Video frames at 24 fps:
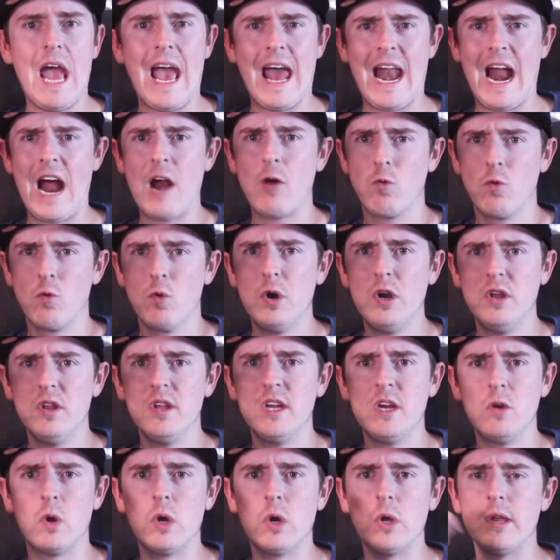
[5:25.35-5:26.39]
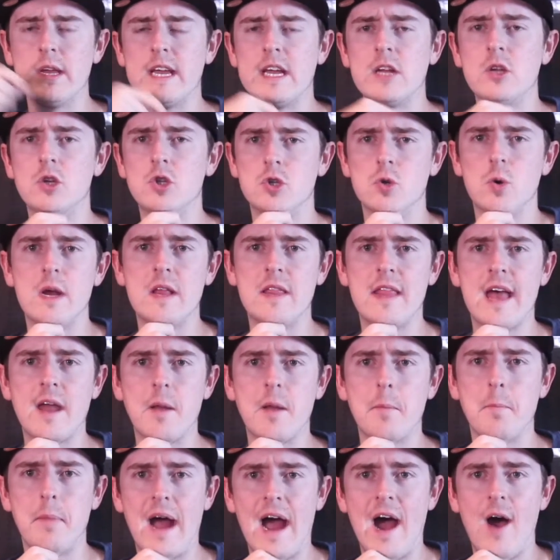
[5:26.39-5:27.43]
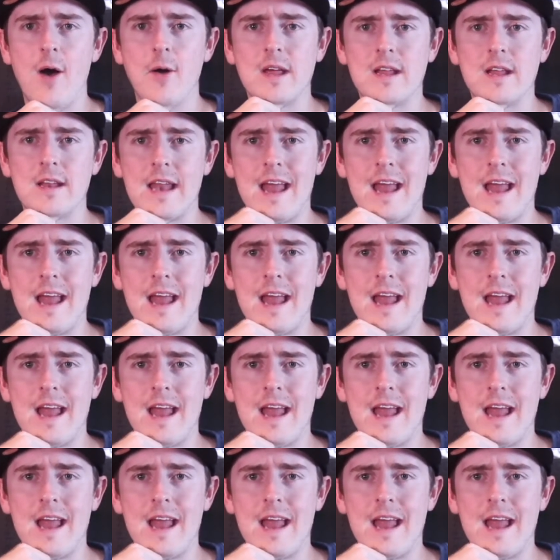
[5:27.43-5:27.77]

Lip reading: And I really, really enjoyed that about it.